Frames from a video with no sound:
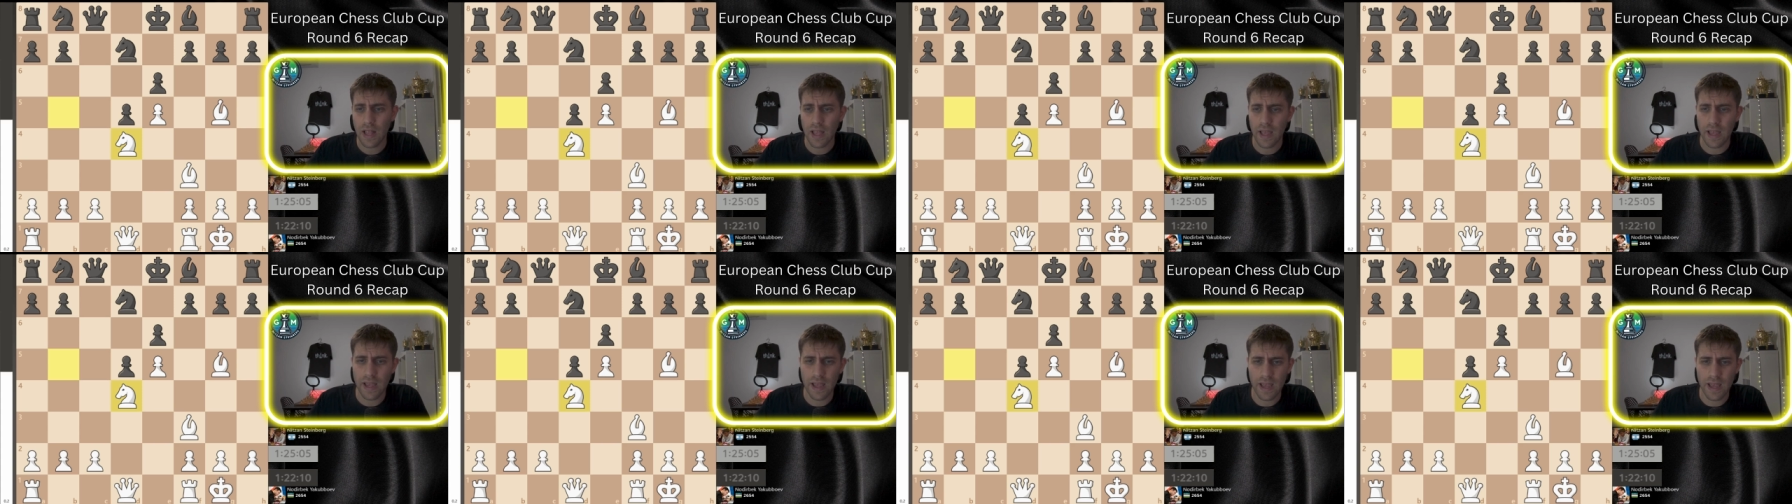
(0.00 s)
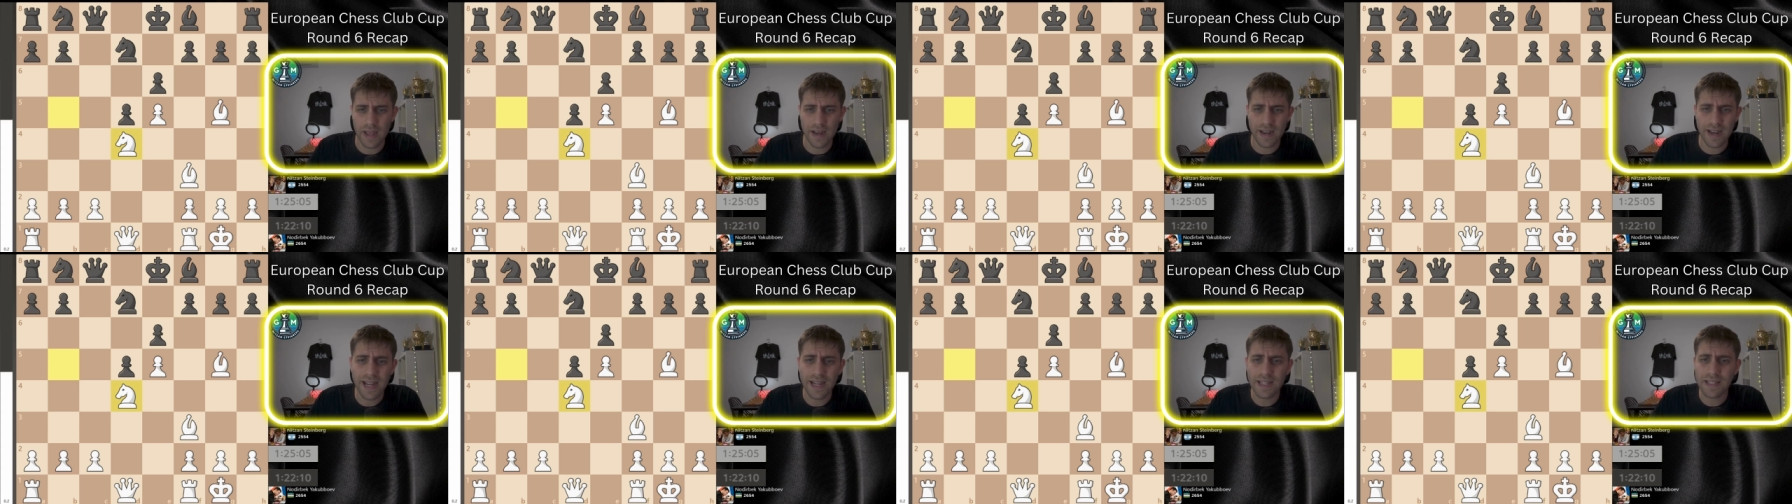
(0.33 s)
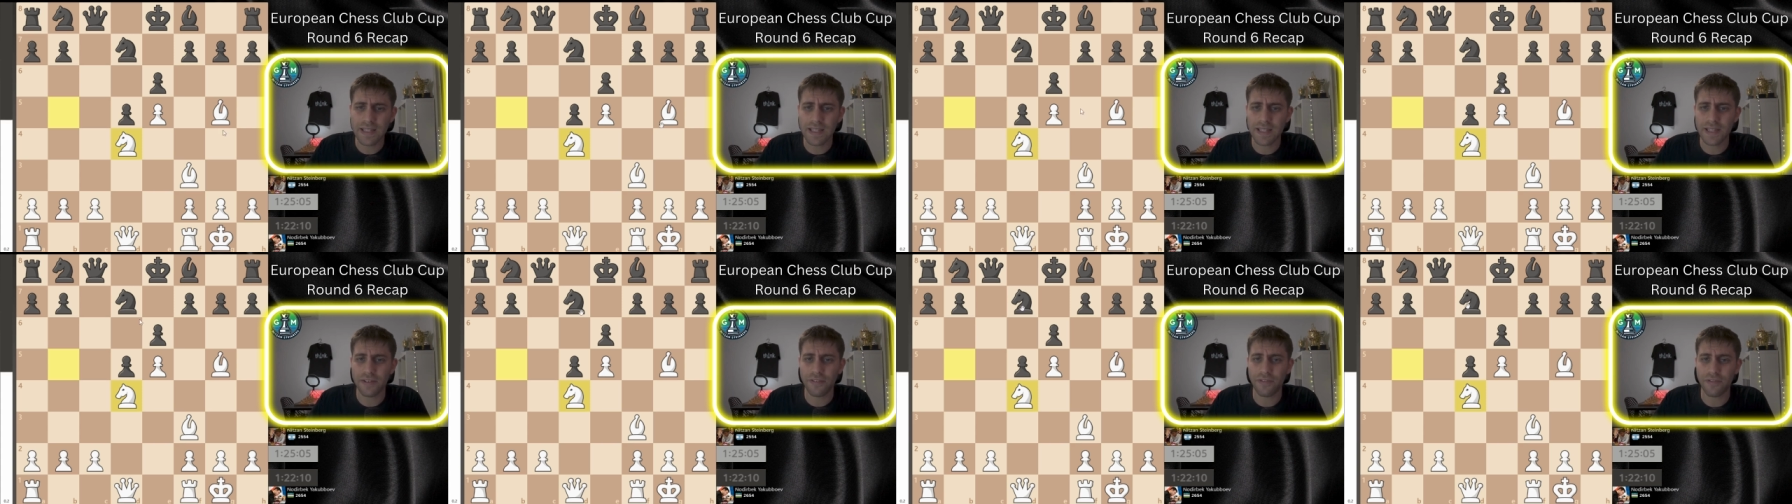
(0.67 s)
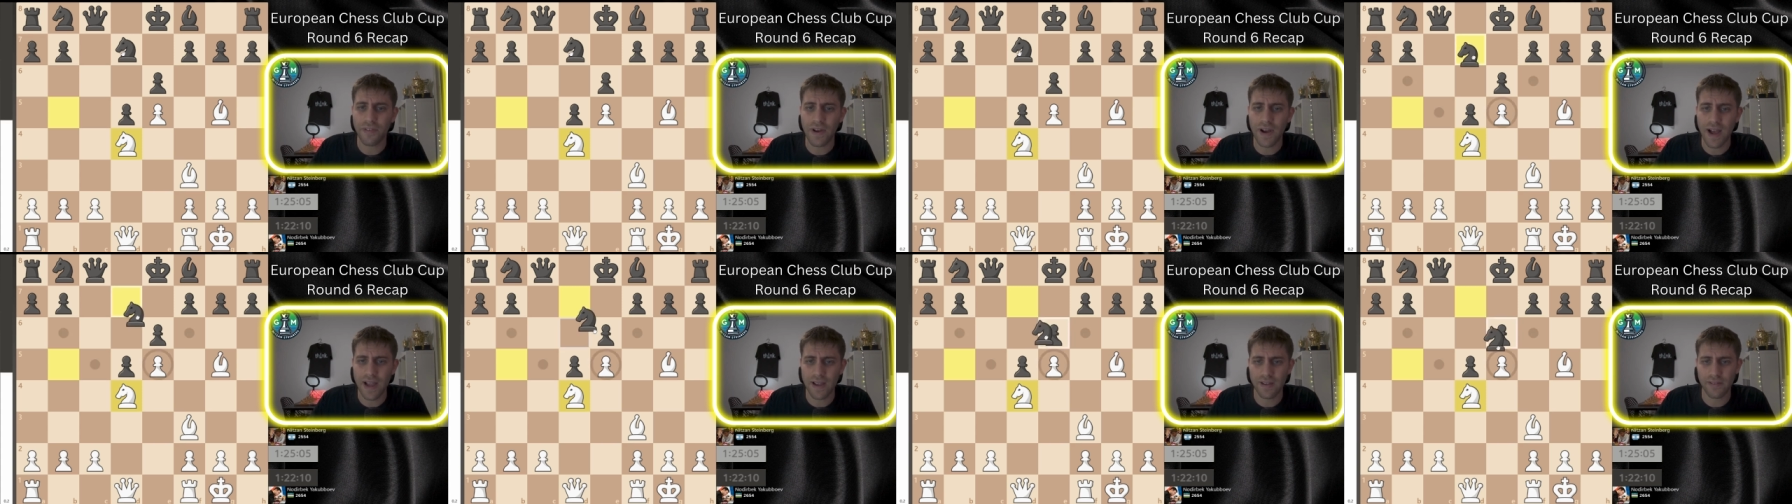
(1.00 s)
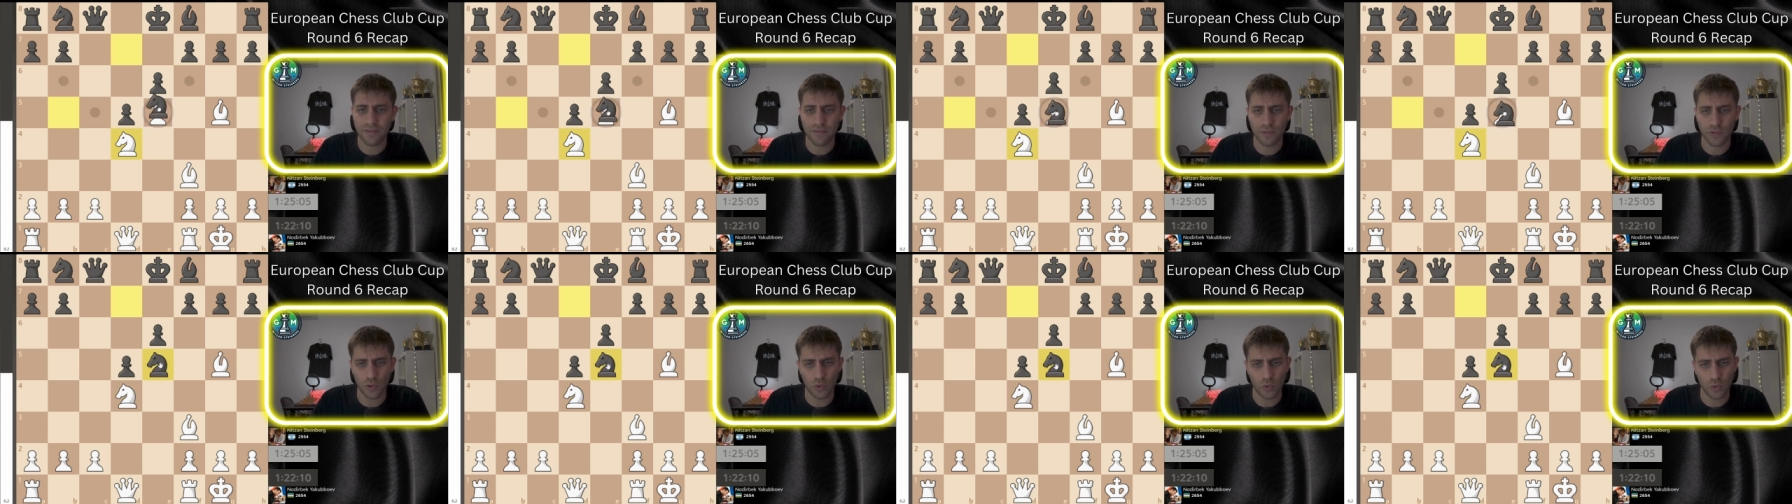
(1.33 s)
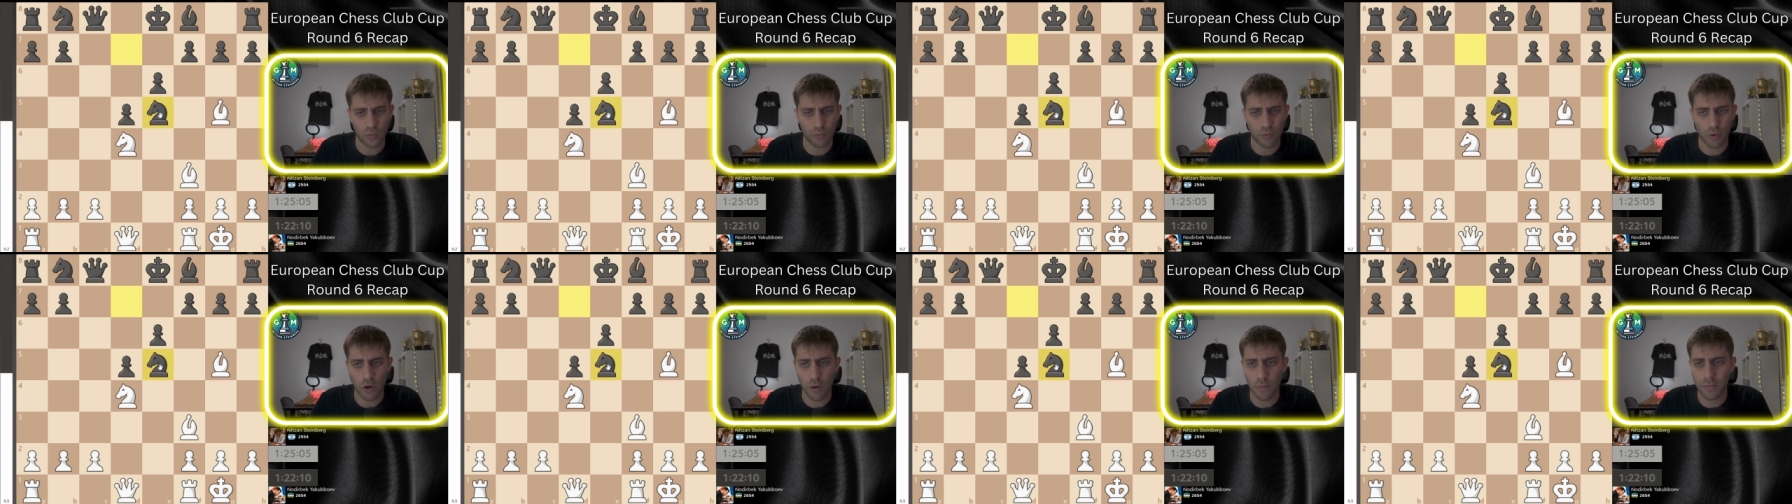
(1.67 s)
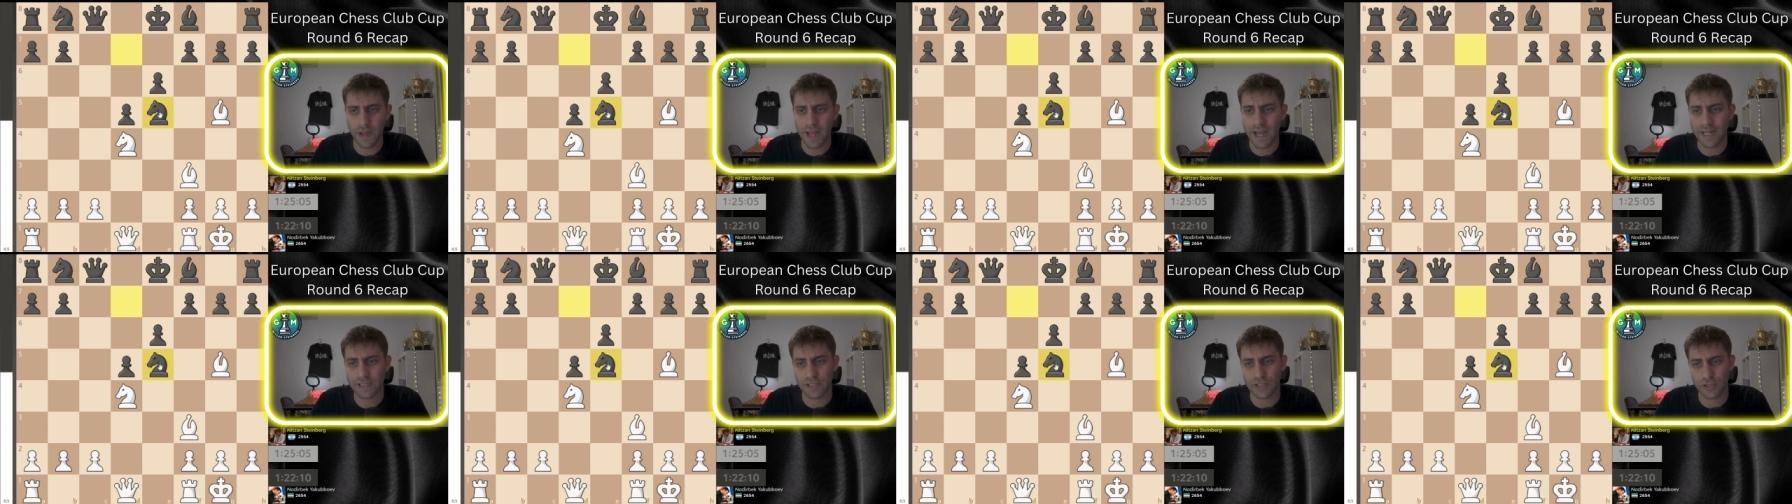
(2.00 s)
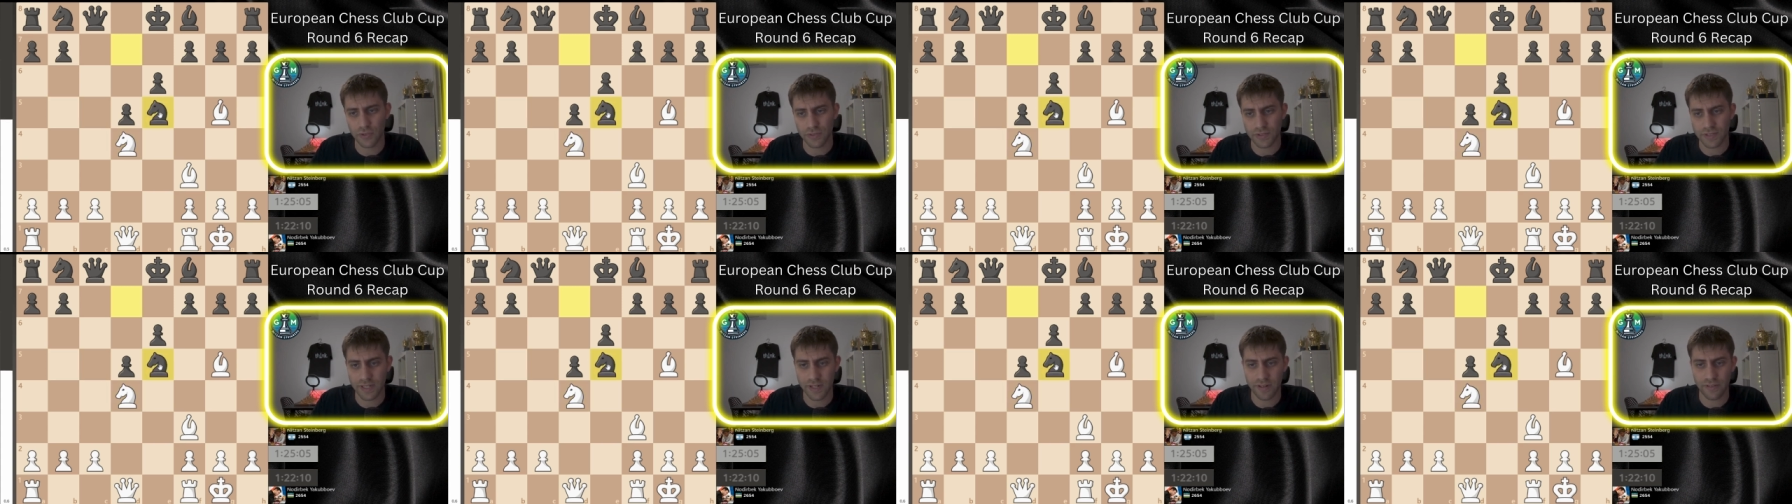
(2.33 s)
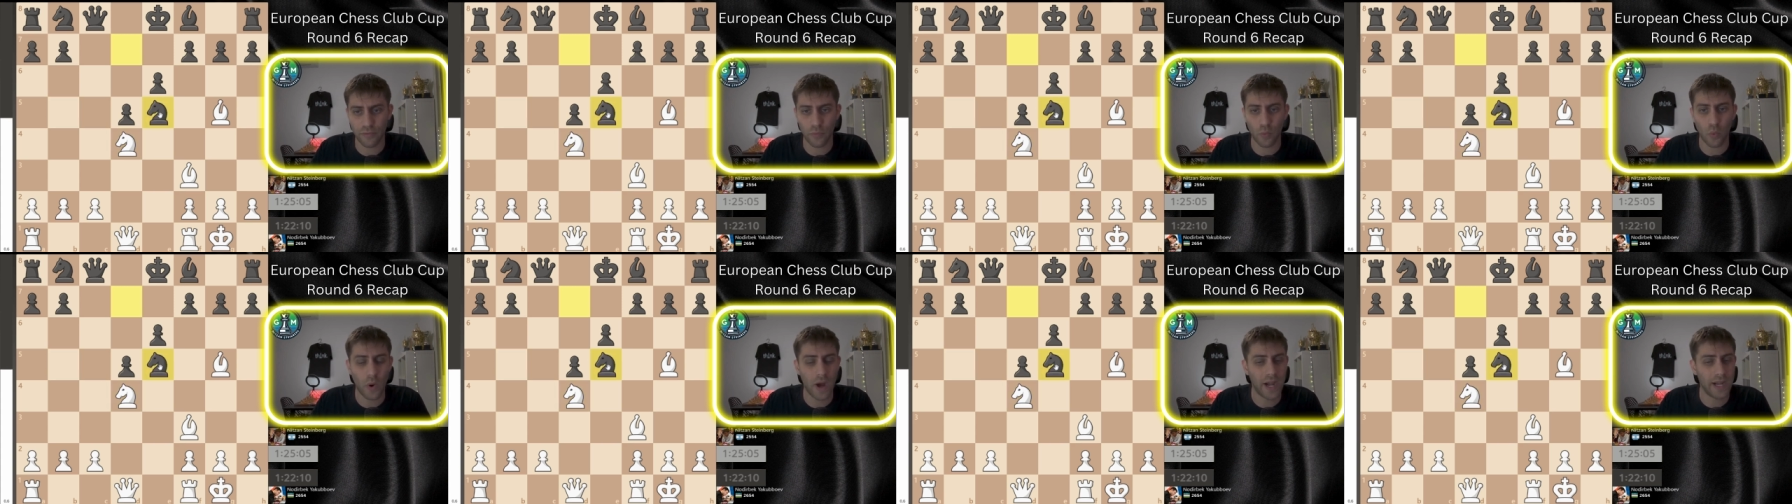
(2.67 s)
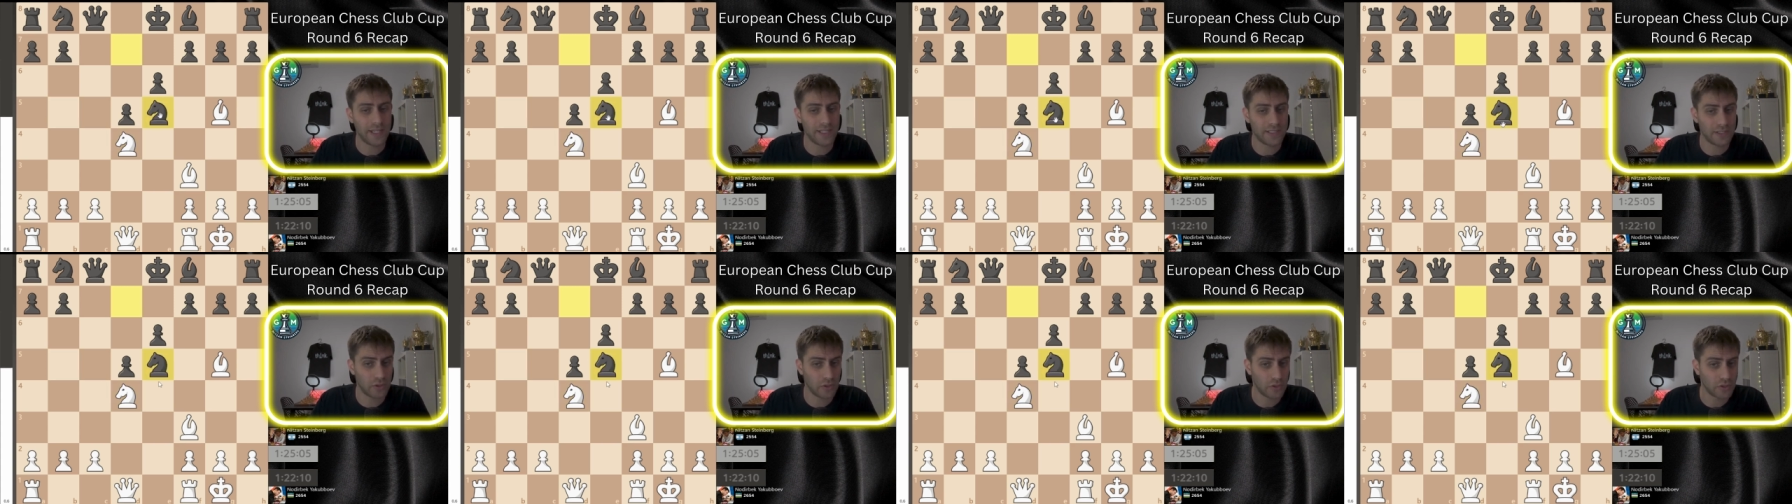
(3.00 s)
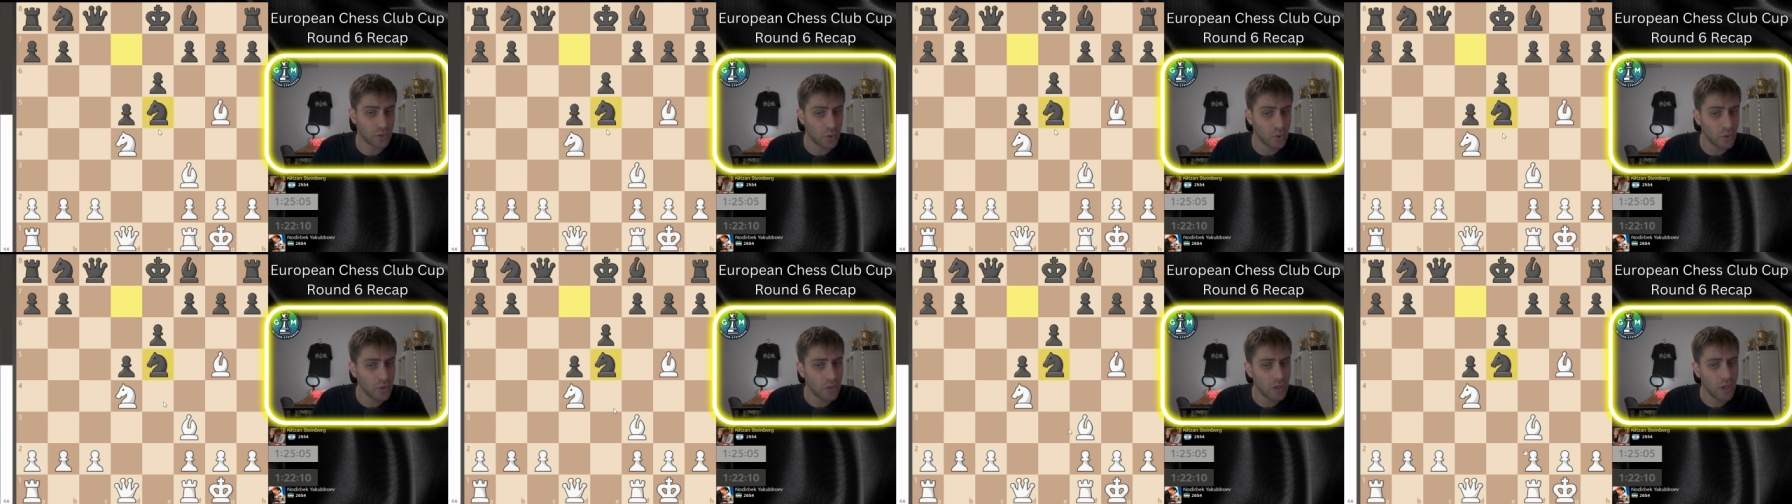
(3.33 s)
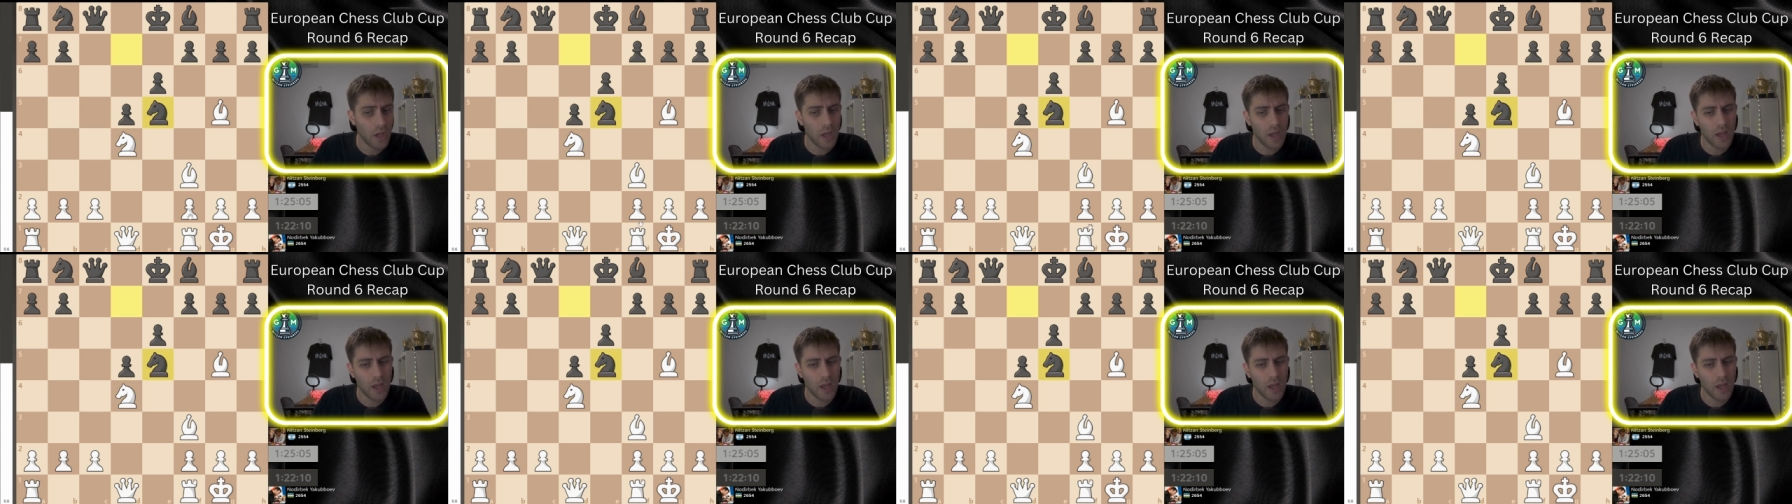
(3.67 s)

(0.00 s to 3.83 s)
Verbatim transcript: and knight e5, you probably ask yourself why is not good